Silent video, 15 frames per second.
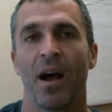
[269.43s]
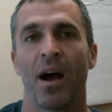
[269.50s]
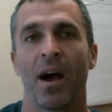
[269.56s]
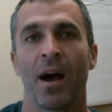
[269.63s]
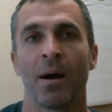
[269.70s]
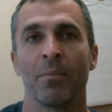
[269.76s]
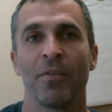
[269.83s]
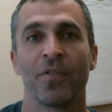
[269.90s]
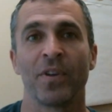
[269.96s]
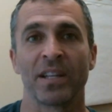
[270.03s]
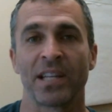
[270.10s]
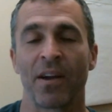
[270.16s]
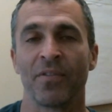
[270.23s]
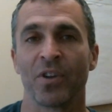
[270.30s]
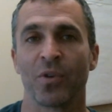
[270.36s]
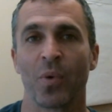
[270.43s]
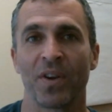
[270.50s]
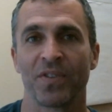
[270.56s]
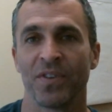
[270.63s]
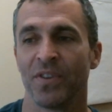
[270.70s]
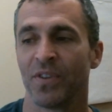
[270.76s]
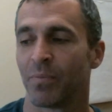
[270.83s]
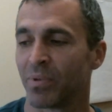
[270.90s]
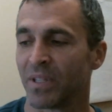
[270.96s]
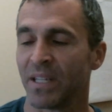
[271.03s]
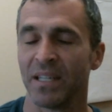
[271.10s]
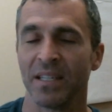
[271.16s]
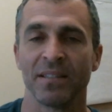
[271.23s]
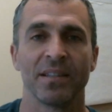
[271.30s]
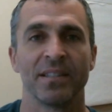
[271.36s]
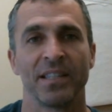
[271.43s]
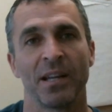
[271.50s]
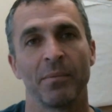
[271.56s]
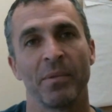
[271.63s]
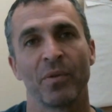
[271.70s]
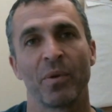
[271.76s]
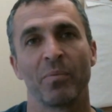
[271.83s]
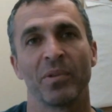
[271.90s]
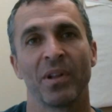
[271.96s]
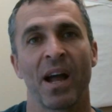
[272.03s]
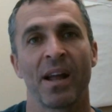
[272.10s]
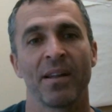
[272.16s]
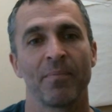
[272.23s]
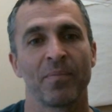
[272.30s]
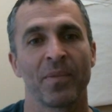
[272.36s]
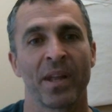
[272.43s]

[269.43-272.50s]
If you guys have any questions, please send me a reply,